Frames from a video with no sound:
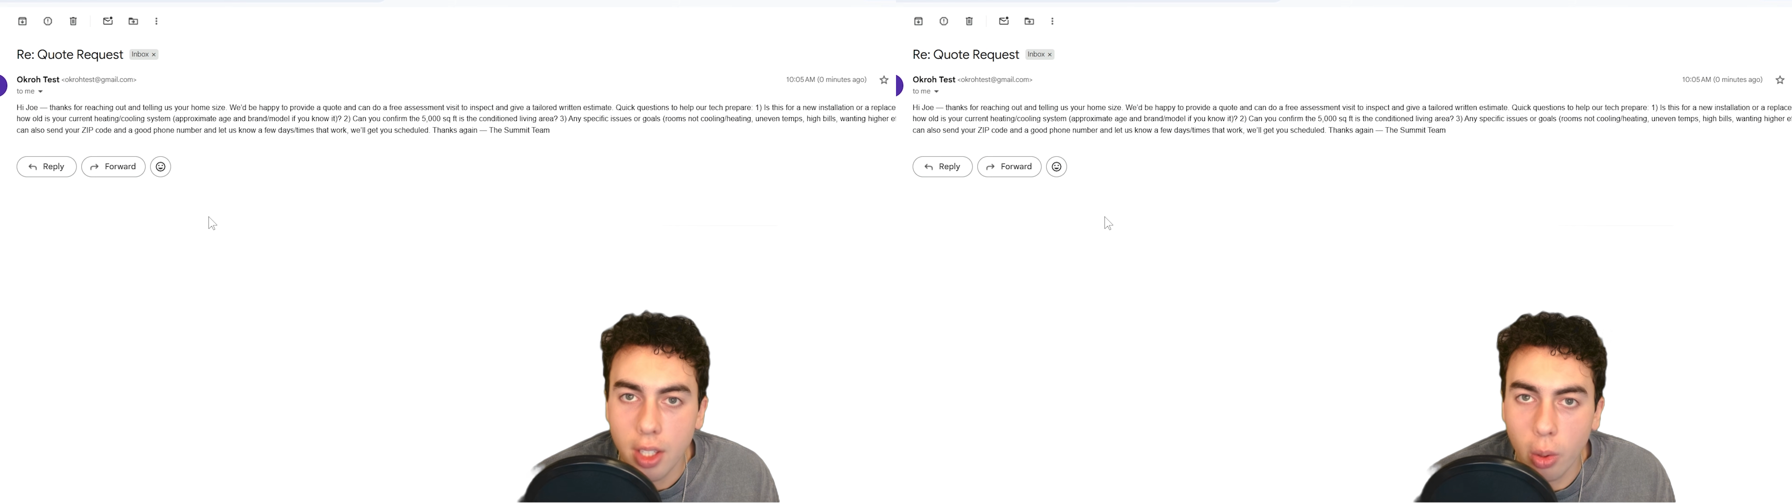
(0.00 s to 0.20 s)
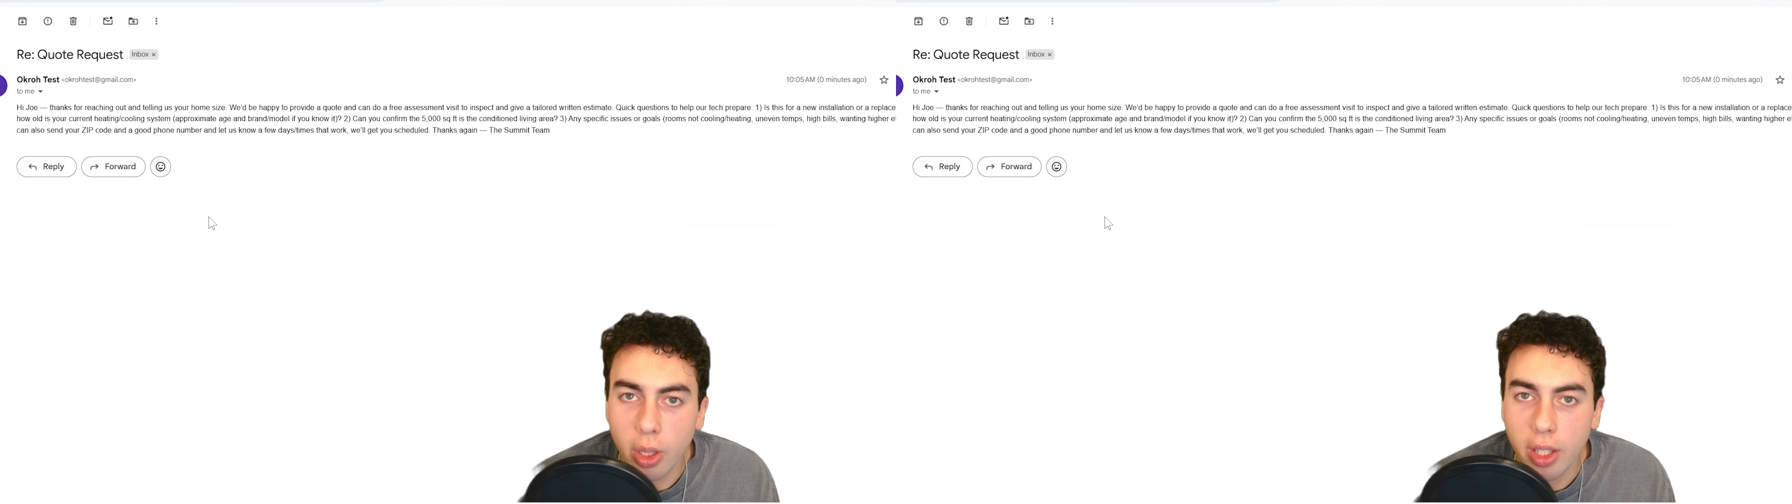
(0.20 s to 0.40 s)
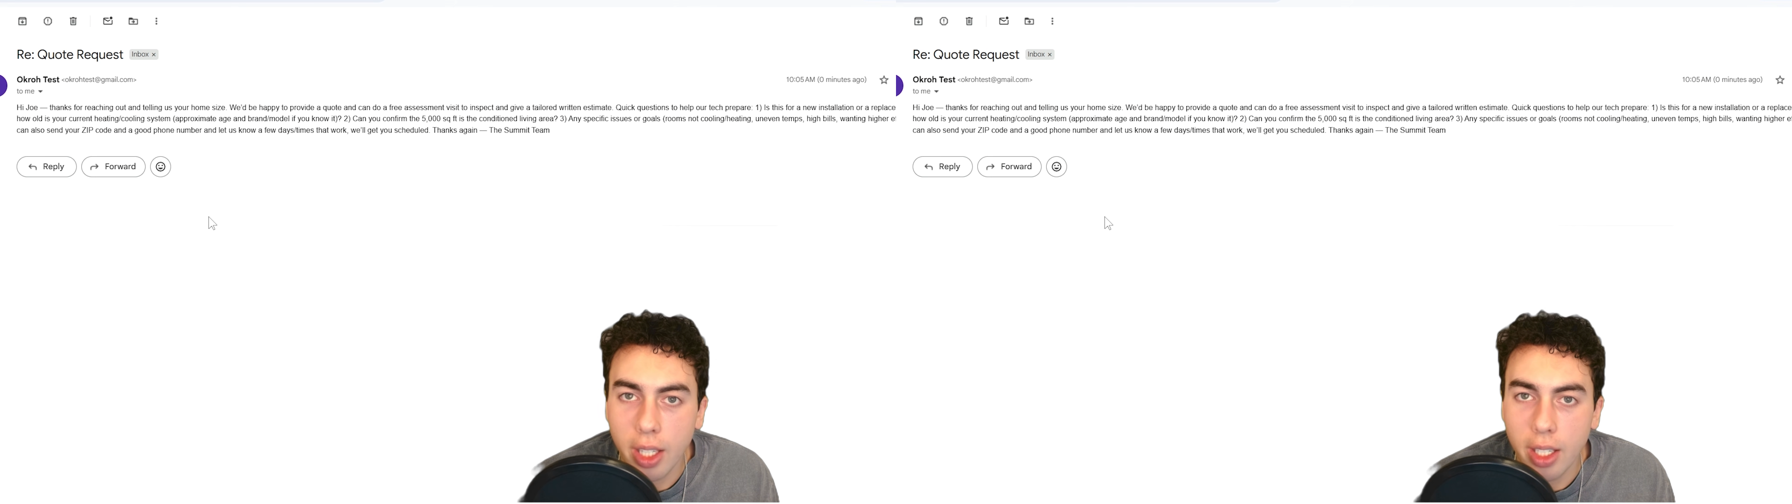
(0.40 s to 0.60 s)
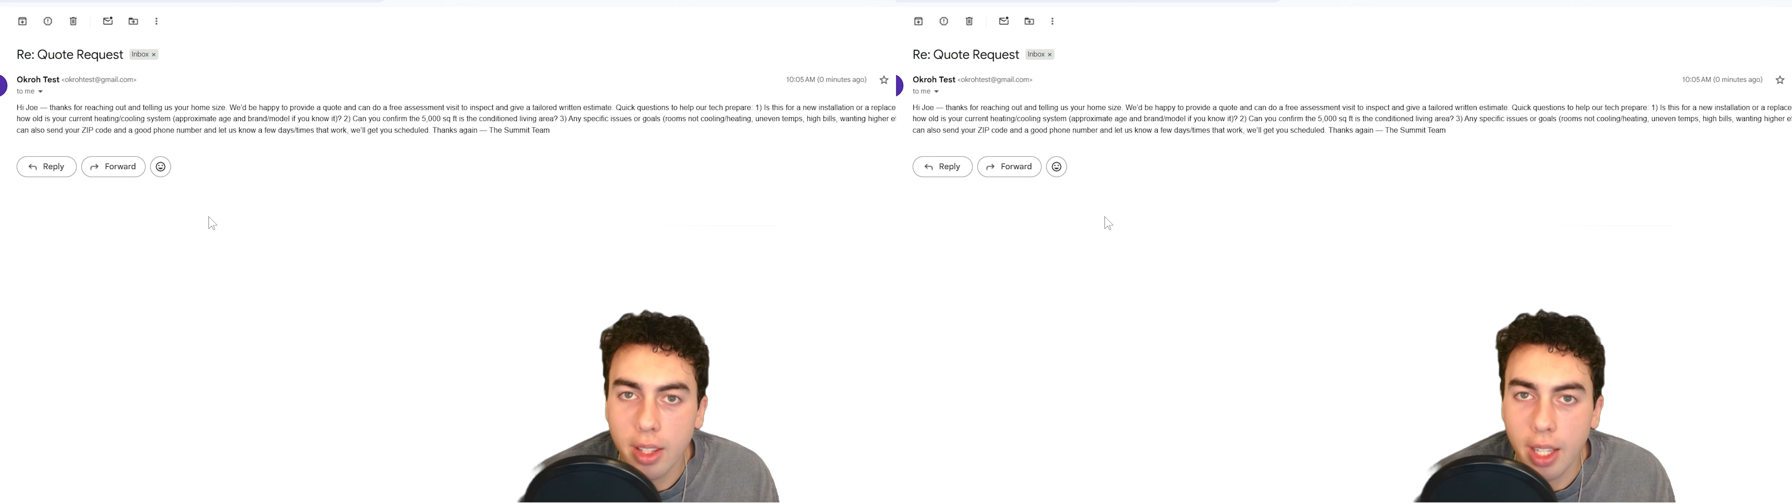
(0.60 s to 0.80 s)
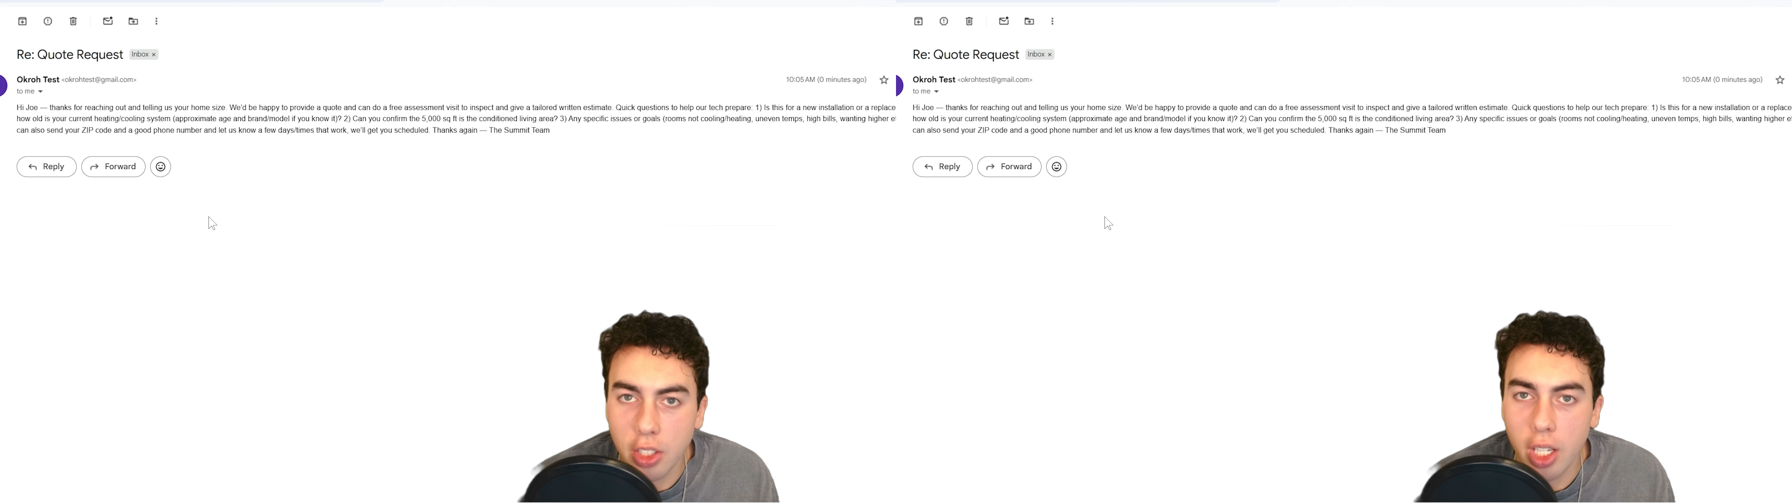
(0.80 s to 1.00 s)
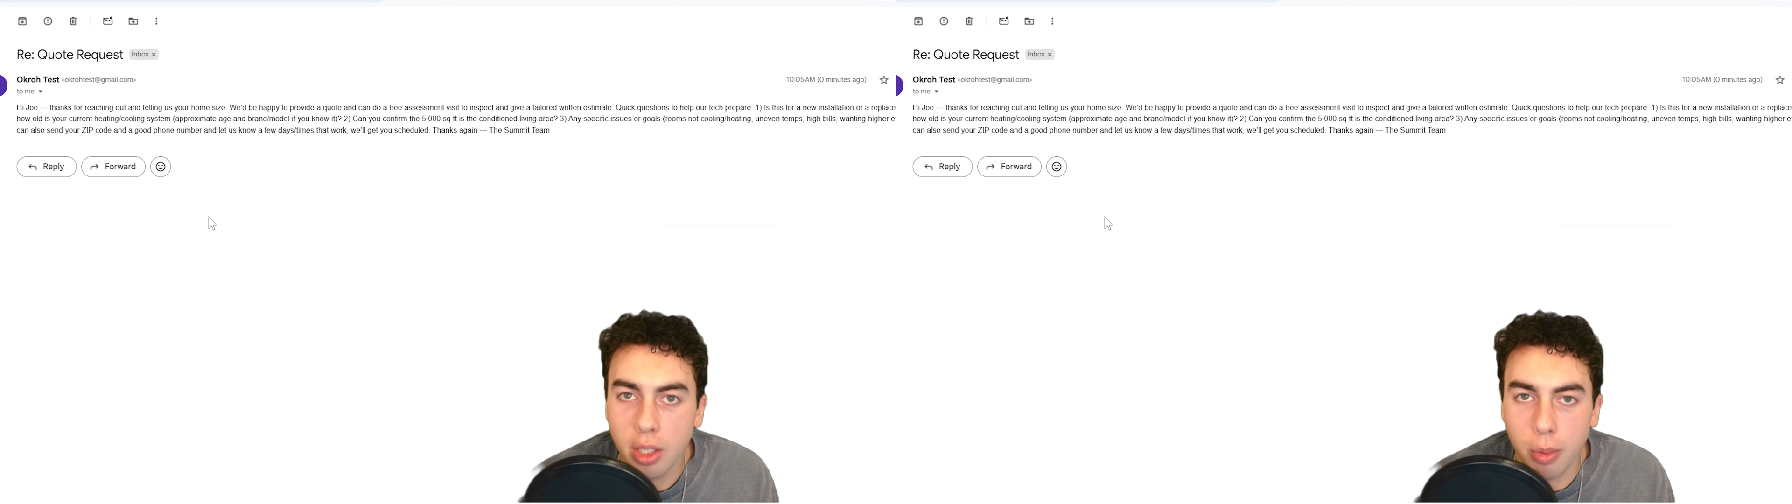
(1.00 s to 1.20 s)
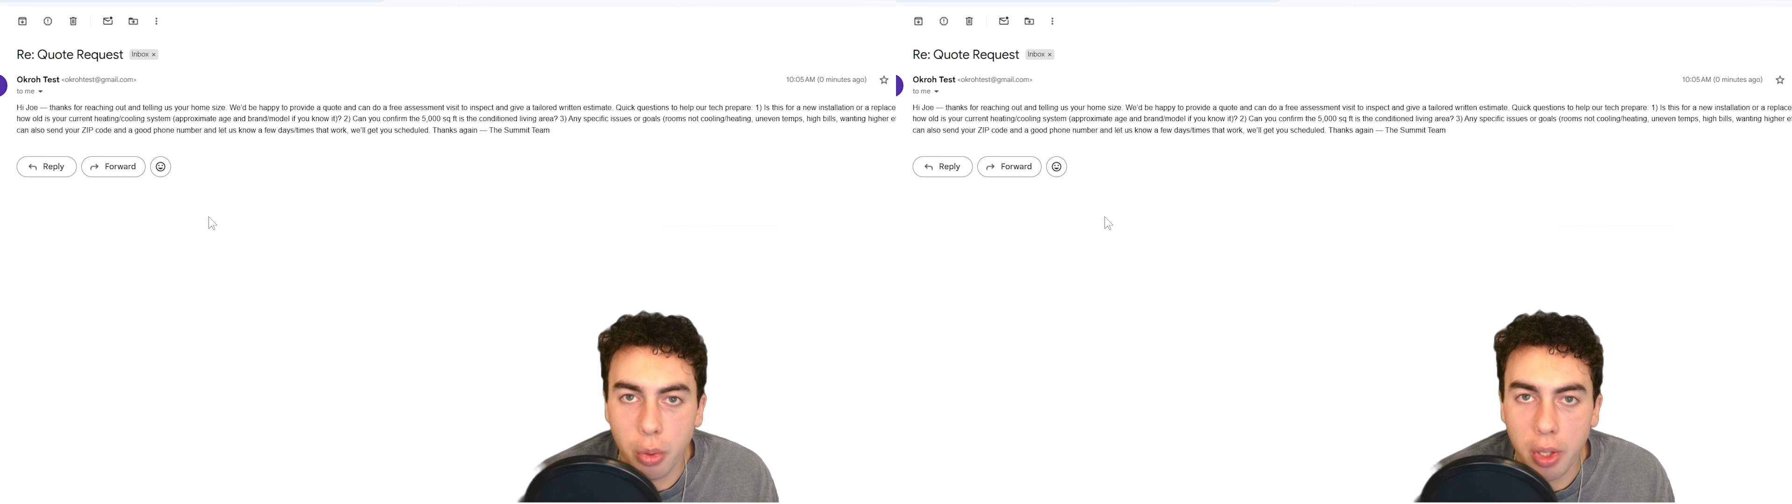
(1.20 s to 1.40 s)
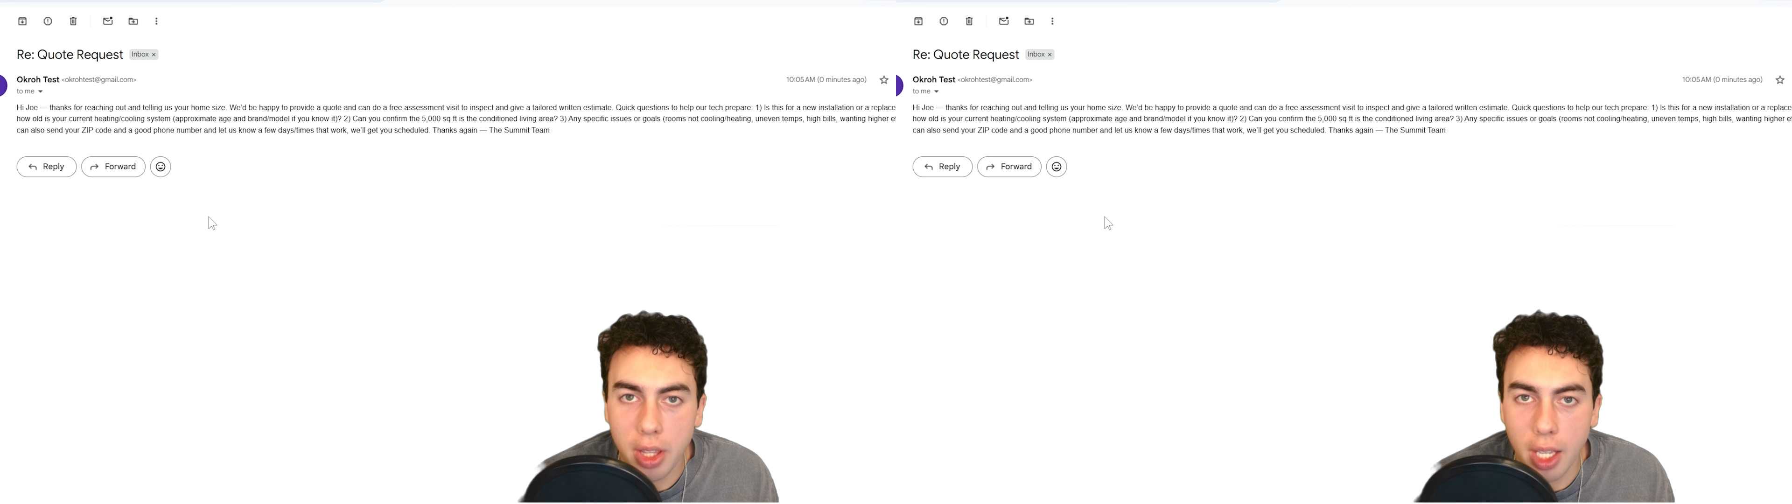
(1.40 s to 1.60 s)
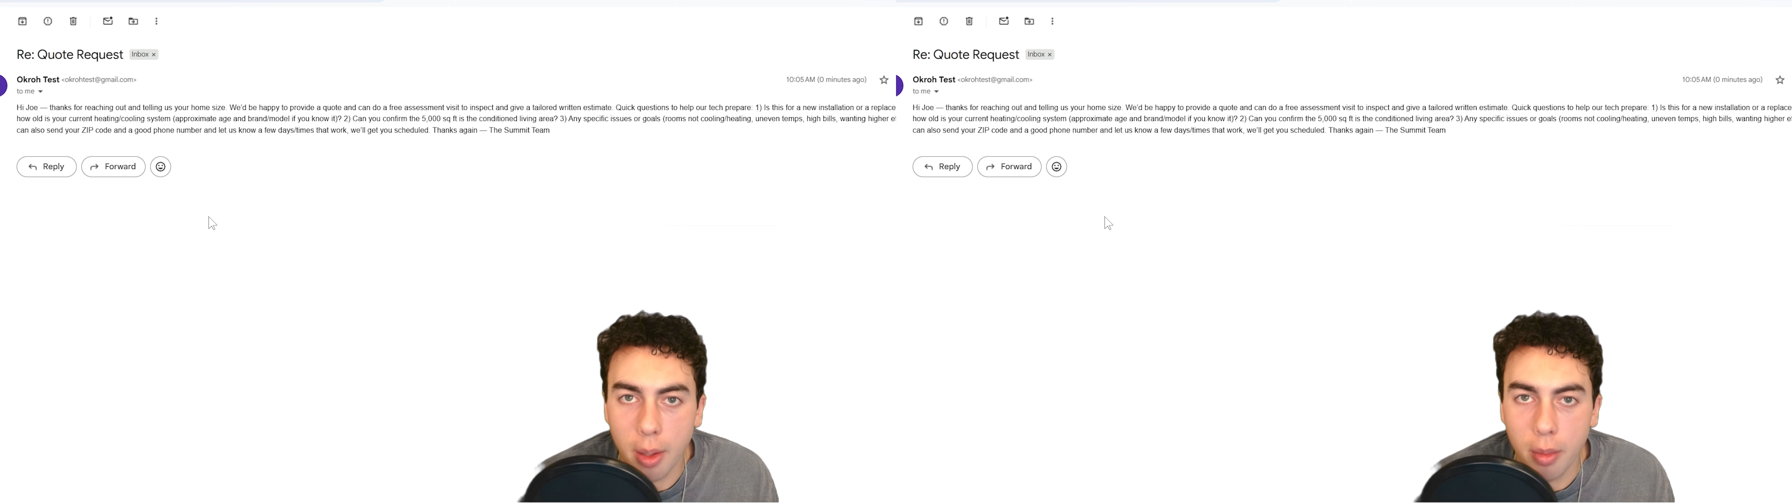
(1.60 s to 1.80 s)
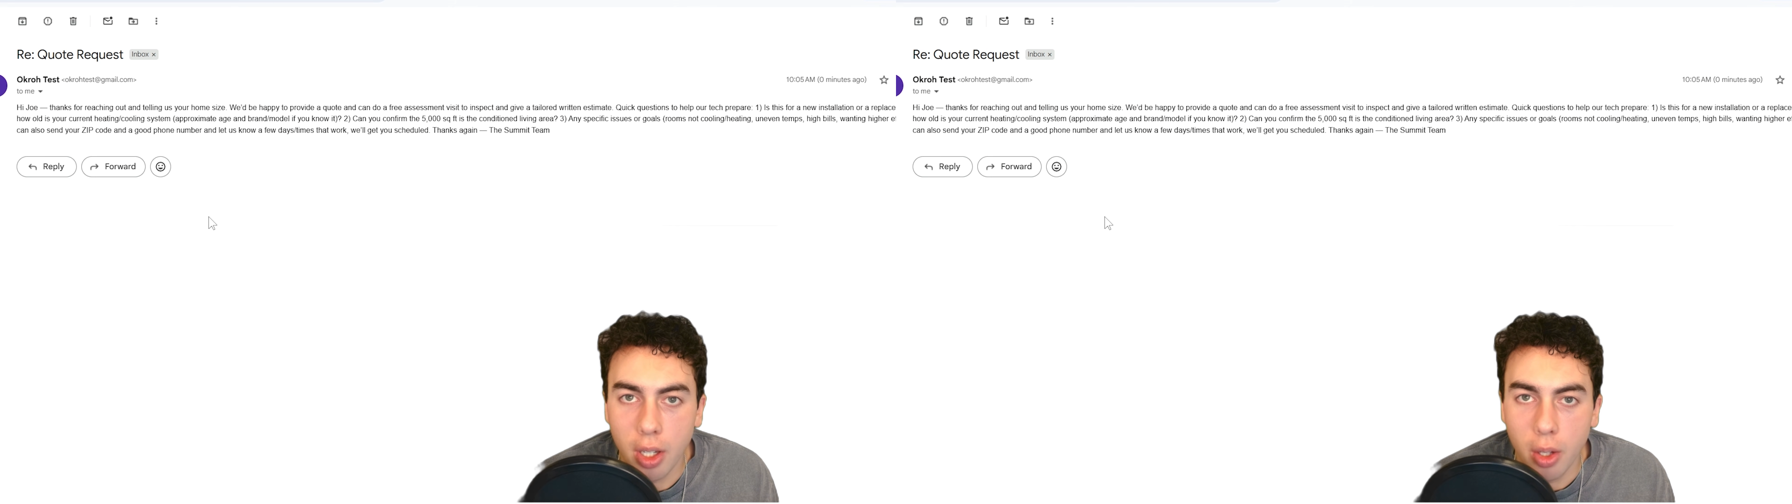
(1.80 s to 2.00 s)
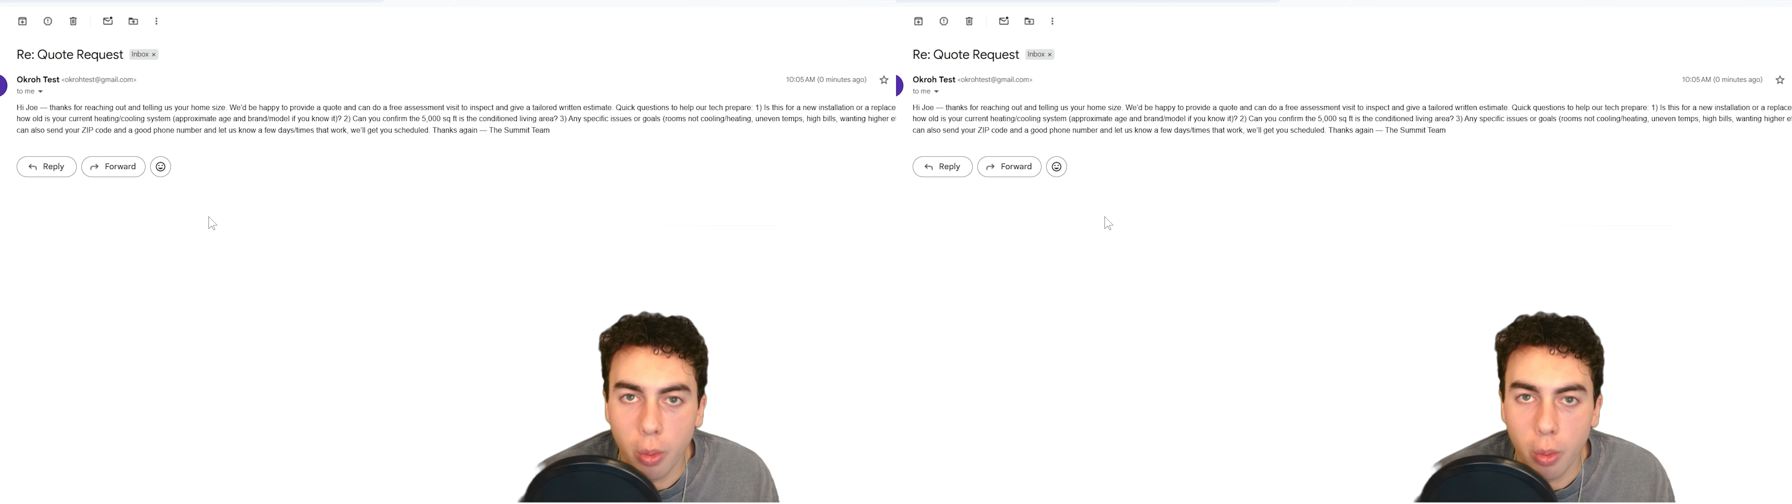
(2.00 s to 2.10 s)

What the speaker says: The only thing that changed between them